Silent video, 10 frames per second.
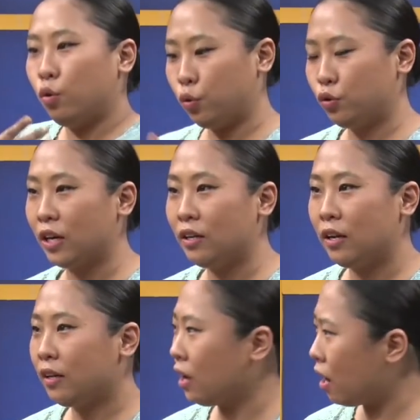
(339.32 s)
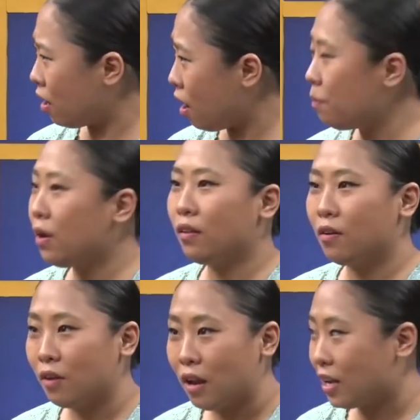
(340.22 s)
chadi lekta aram ekta
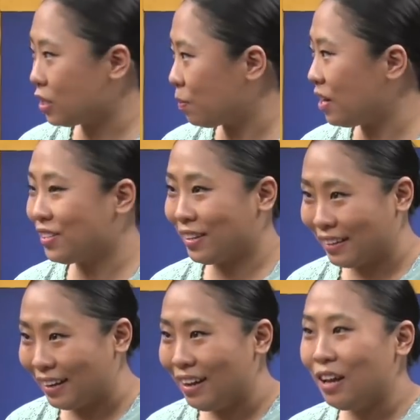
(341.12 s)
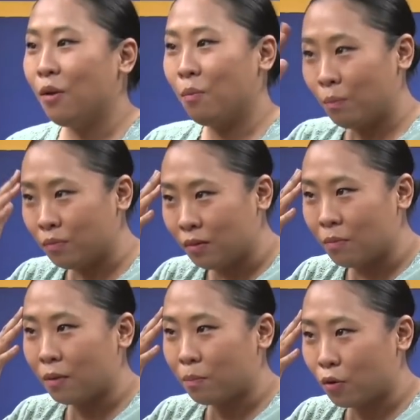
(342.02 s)
relax pai jai na.
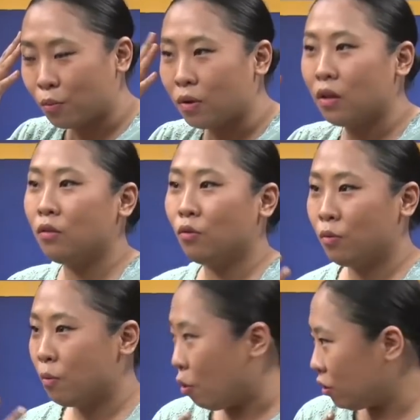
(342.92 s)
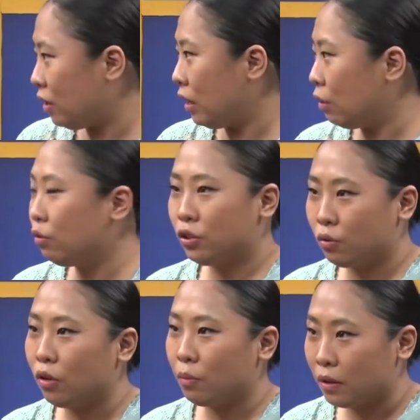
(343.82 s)
Dimag prawi no lewi body de hushi
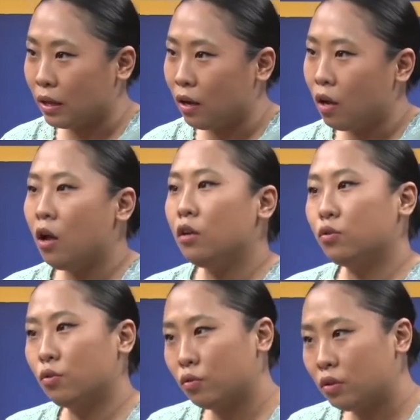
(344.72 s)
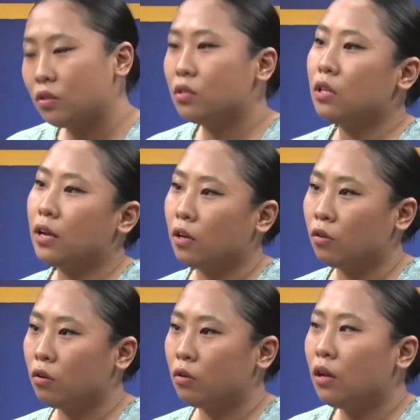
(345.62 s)
lewi na. So this is like you
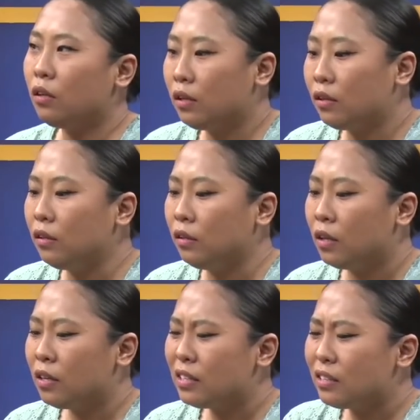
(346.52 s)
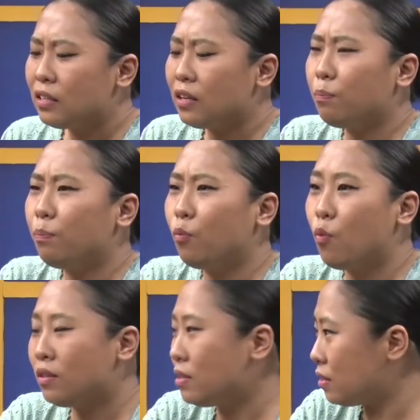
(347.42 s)
know a little,
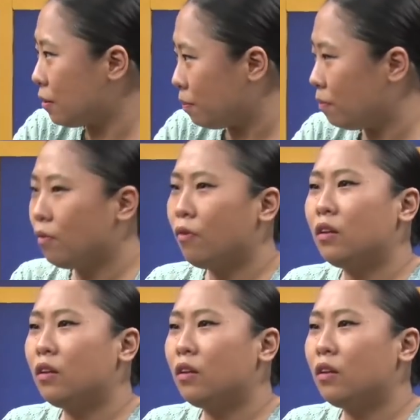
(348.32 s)
one step, a